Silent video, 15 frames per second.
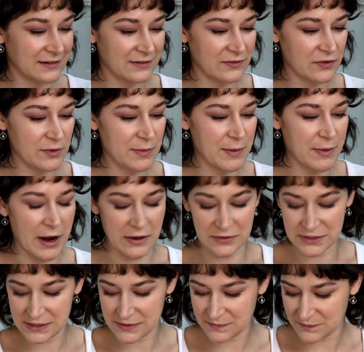for my
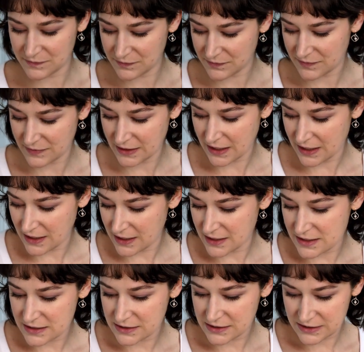brows.
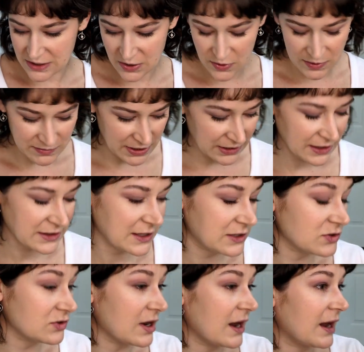So I'm gonna let that
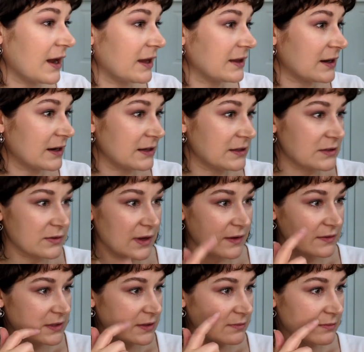dry, and then I do
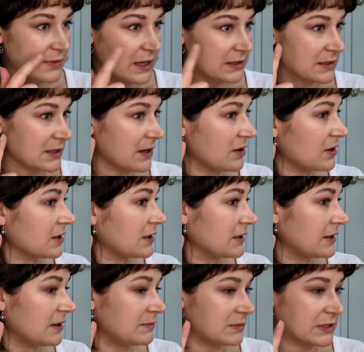have some mascara
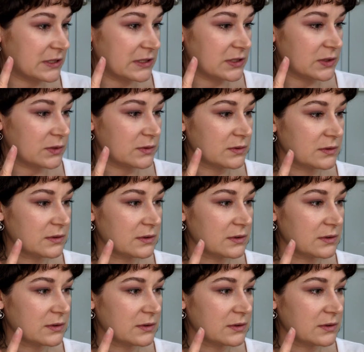cleanup to do.